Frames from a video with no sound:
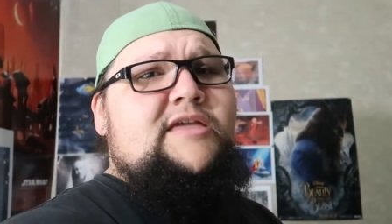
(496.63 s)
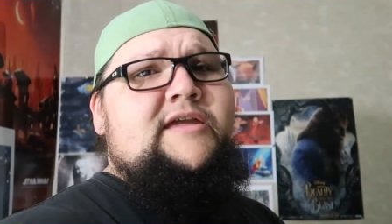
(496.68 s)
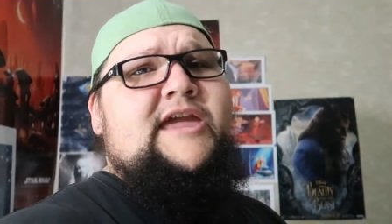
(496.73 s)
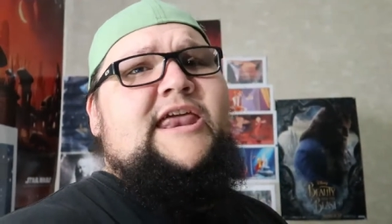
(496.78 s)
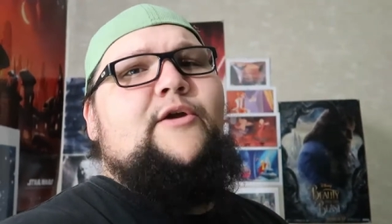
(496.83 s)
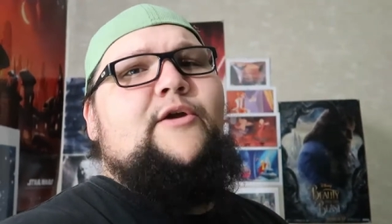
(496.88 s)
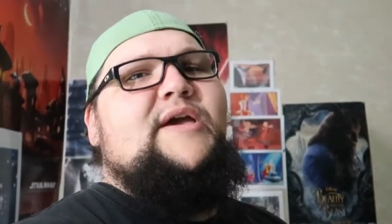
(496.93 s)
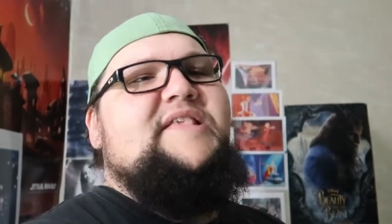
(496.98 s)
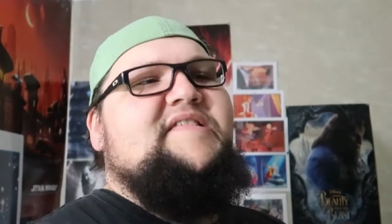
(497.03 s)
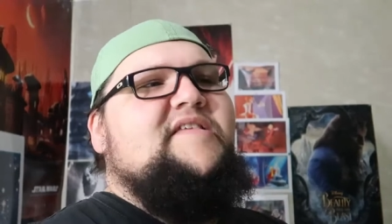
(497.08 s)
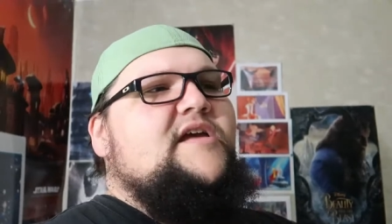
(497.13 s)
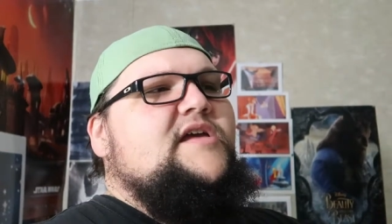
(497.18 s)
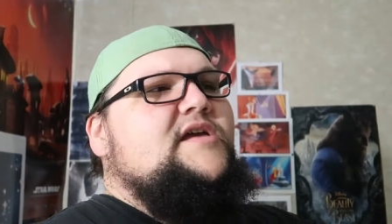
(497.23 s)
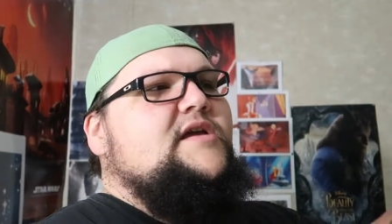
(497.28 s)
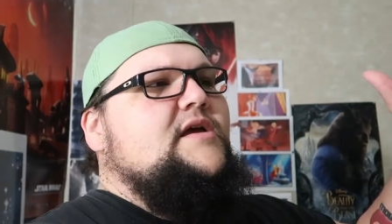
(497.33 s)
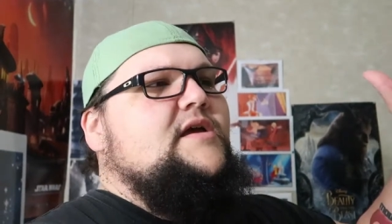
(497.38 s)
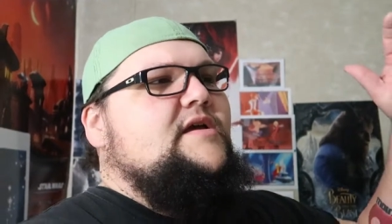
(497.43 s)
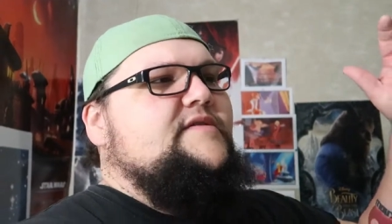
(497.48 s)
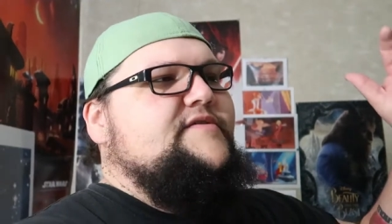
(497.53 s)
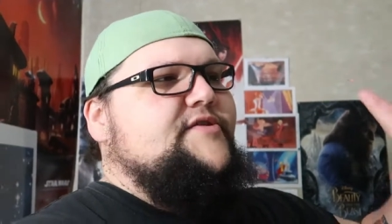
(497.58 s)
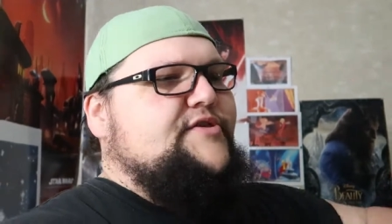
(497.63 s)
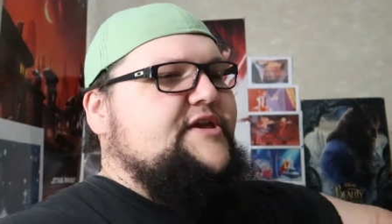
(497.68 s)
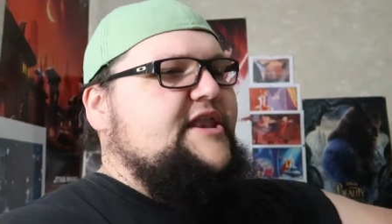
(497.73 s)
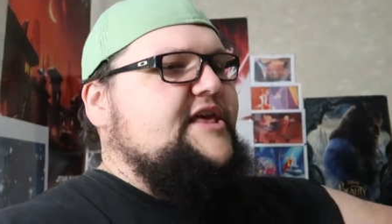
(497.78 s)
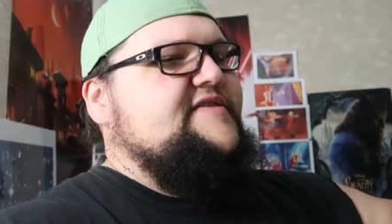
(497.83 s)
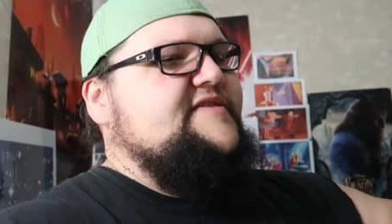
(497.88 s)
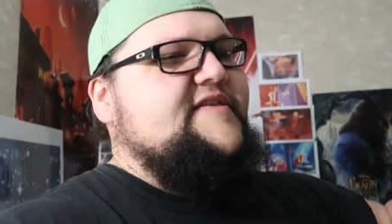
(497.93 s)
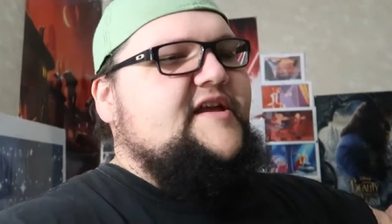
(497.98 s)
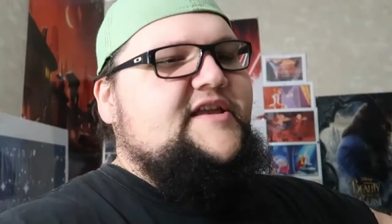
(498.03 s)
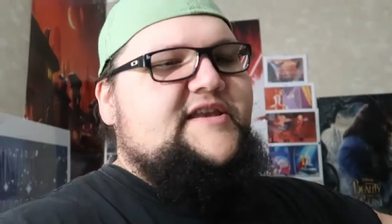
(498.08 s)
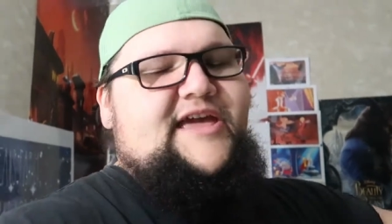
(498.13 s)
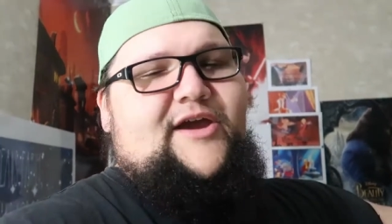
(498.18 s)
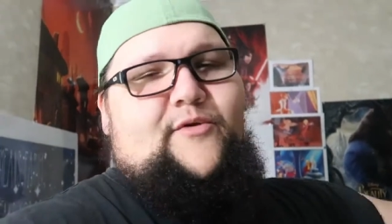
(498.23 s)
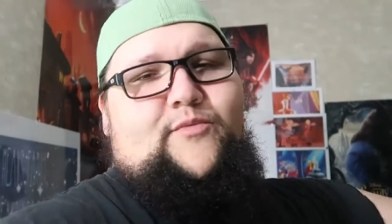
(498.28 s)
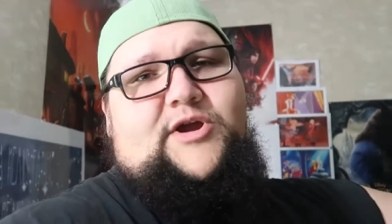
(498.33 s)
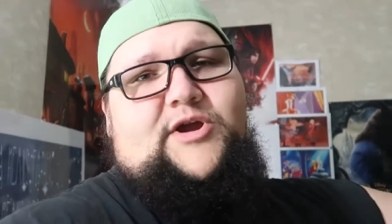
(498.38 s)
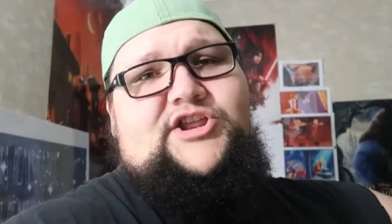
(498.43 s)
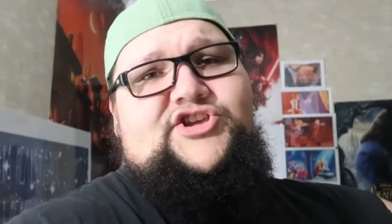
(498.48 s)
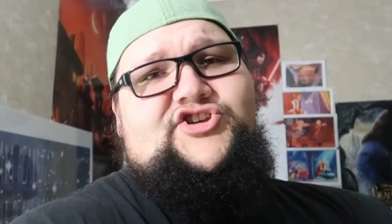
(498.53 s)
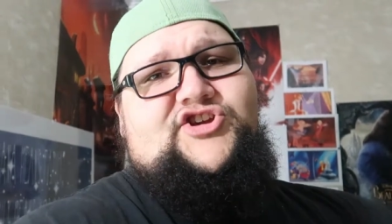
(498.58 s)
anyways, so today's Sunday,
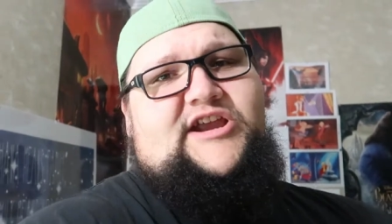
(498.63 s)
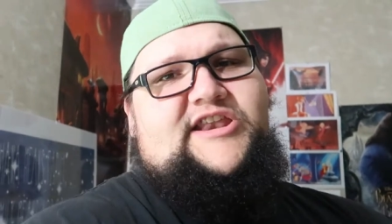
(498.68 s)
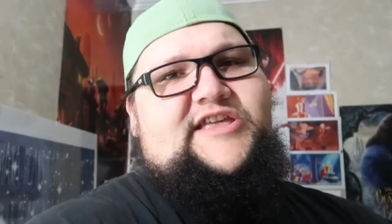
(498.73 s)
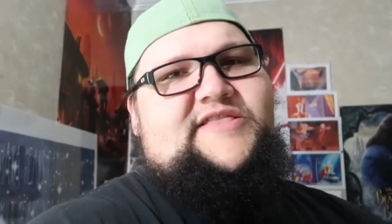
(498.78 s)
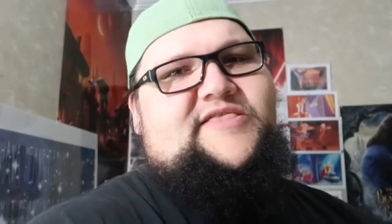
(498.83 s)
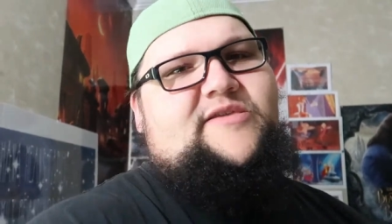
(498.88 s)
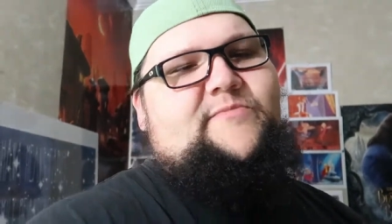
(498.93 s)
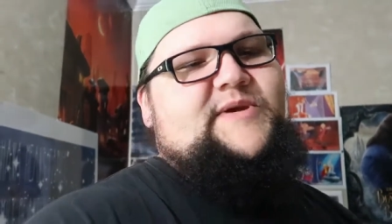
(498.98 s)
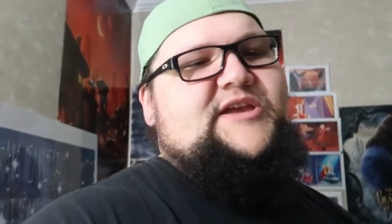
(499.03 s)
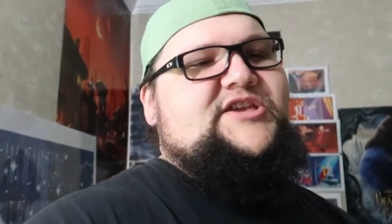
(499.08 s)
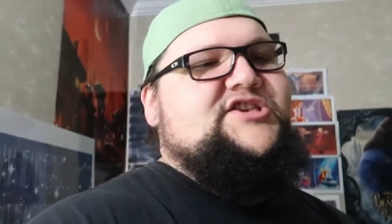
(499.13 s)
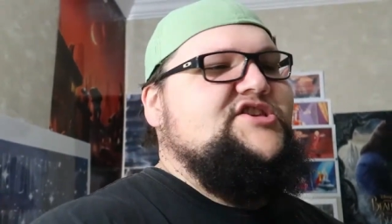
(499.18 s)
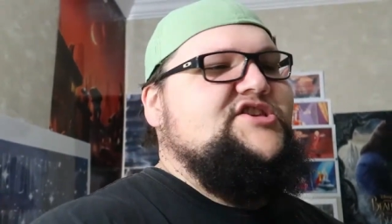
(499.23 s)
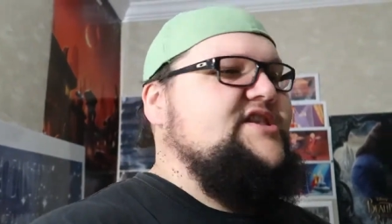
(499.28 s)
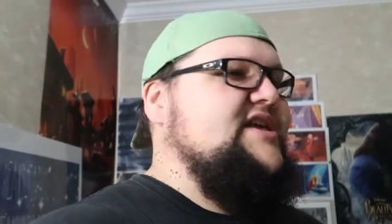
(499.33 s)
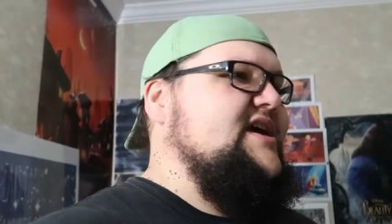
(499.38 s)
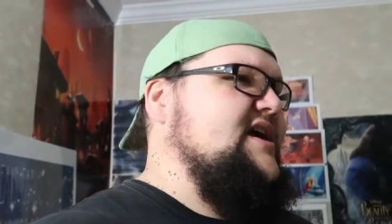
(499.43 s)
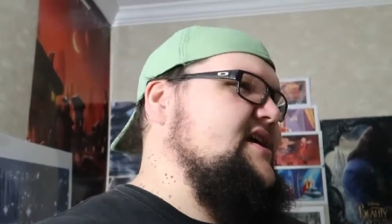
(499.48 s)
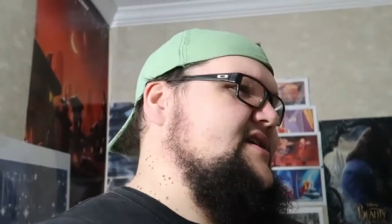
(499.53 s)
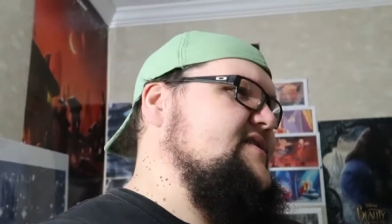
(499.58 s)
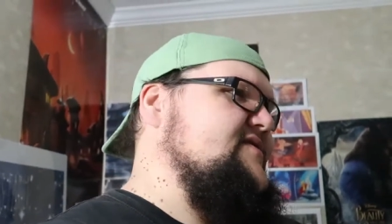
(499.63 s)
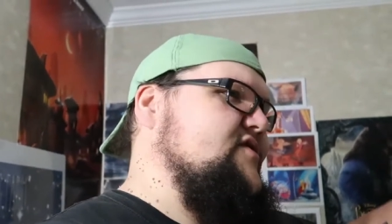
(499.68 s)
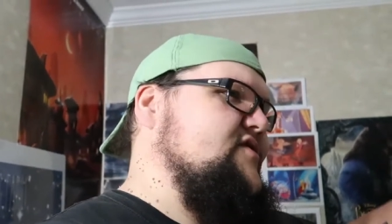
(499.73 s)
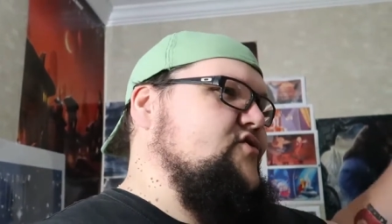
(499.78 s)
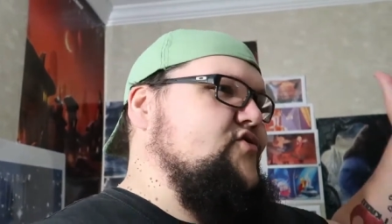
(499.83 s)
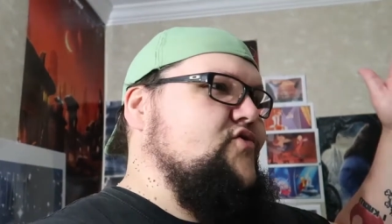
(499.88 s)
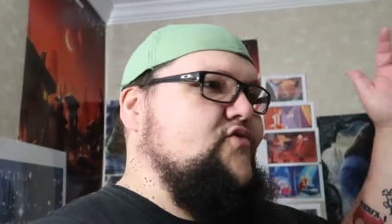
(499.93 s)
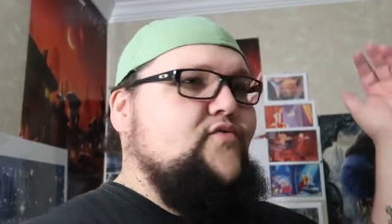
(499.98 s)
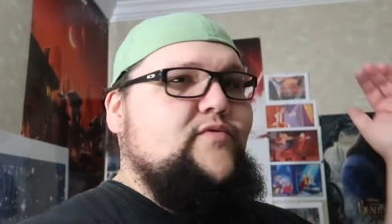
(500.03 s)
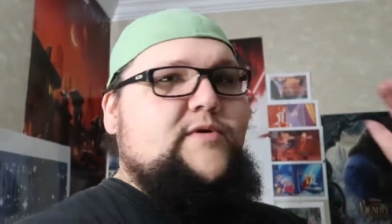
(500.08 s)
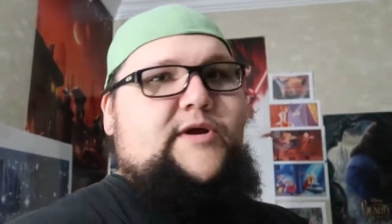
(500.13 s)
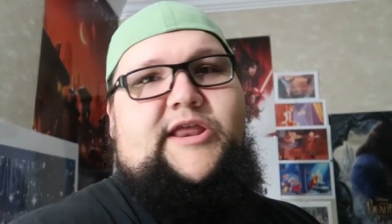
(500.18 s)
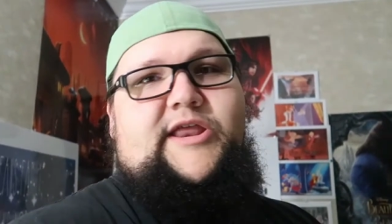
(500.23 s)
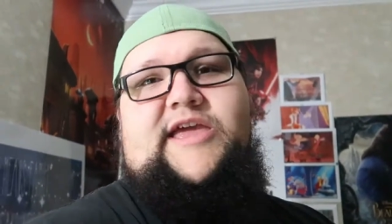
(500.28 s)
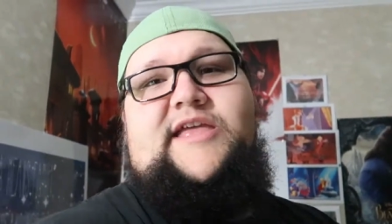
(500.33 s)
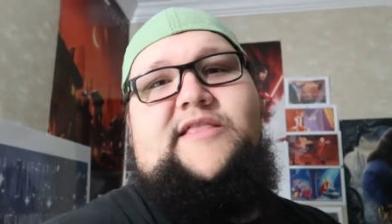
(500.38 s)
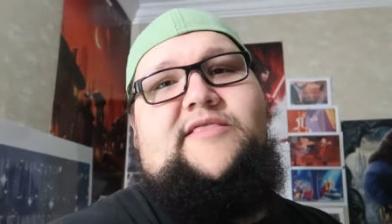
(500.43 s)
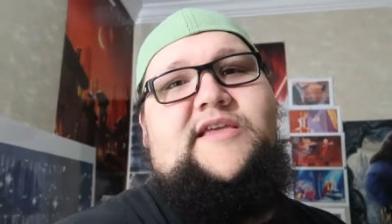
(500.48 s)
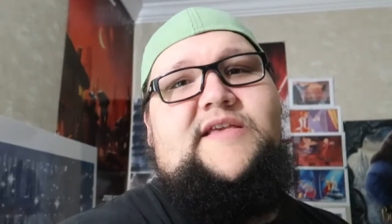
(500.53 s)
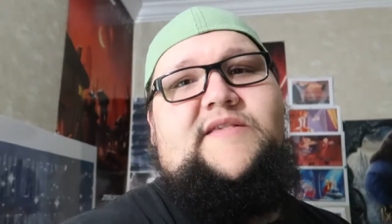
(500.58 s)
we're gonna try and hit the beach today, so we're gonna
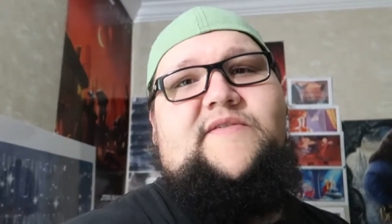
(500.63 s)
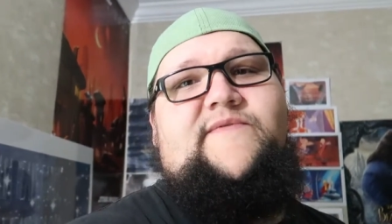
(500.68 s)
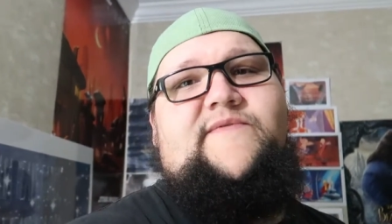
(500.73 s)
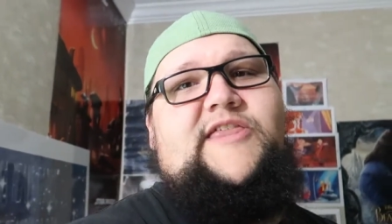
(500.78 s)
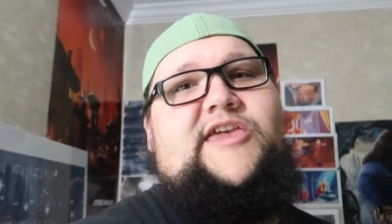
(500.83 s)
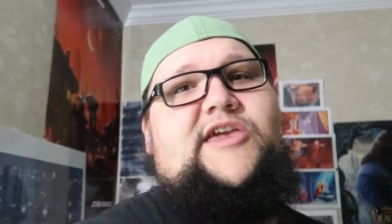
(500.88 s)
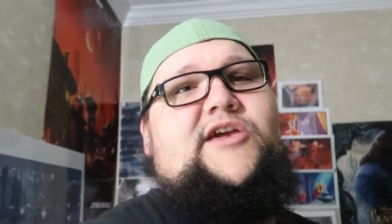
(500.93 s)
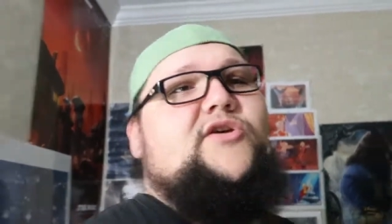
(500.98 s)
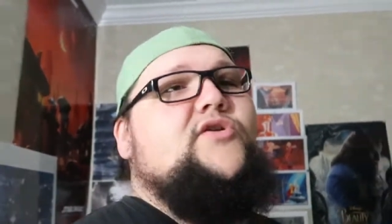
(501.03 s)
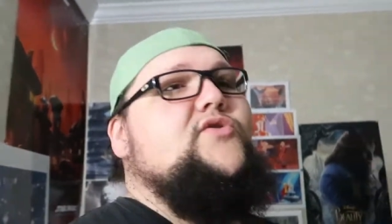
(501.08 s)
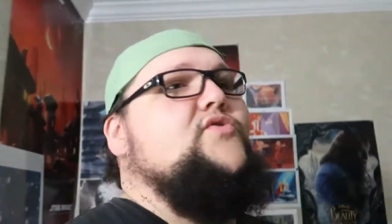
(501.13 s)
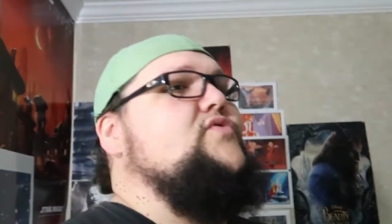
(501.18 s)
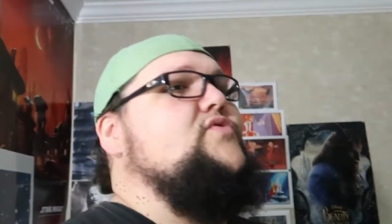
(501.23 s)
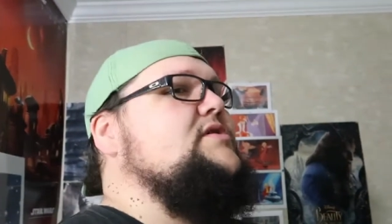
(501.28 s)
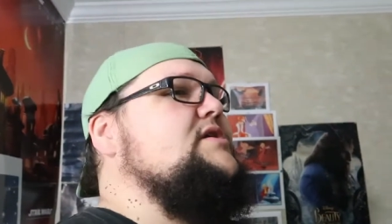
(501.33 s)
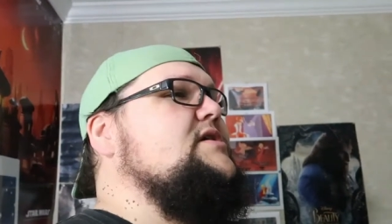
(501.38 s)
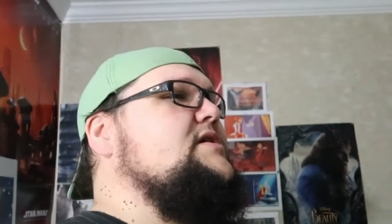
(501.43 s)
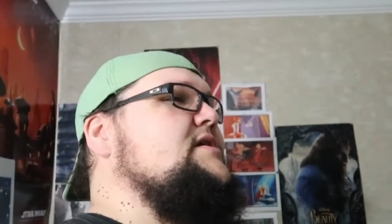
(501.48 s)
end this video